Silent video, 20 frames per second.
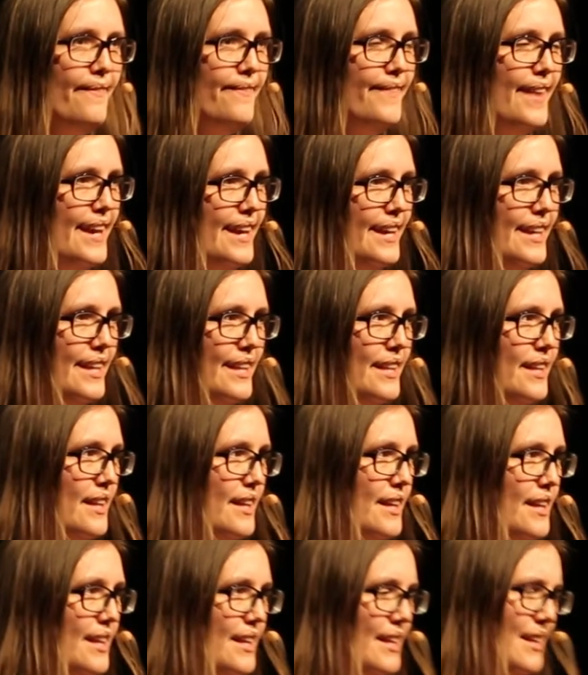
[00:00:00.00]
they,
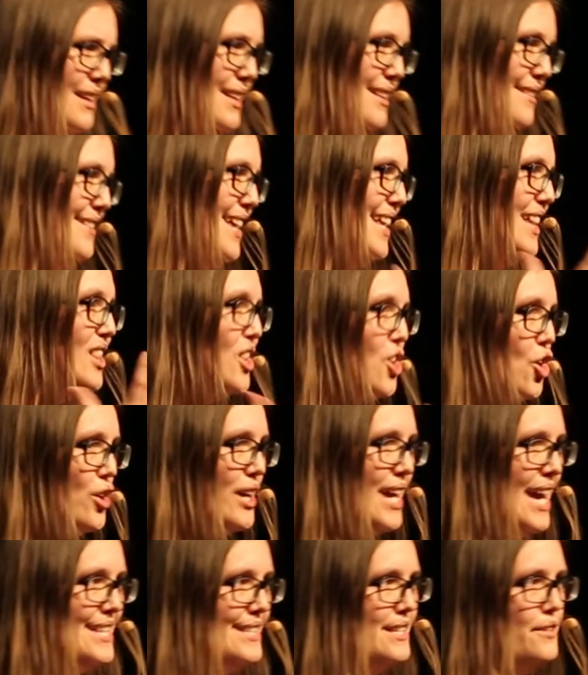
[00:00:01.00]
they
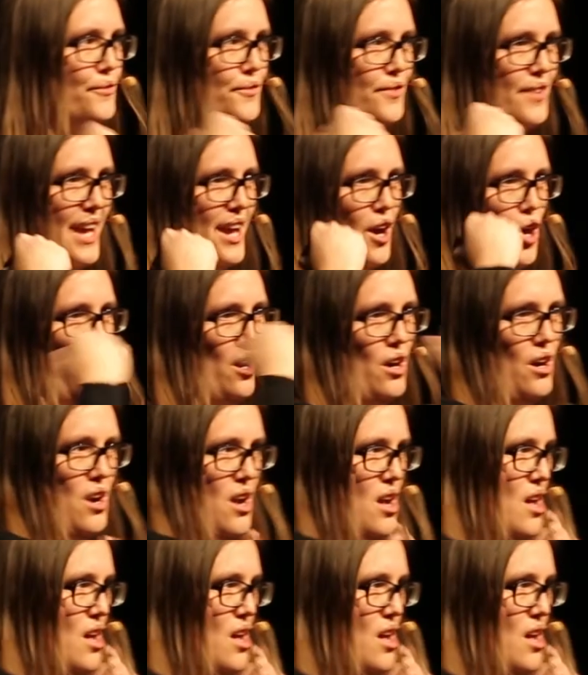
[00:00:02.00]
look as if they are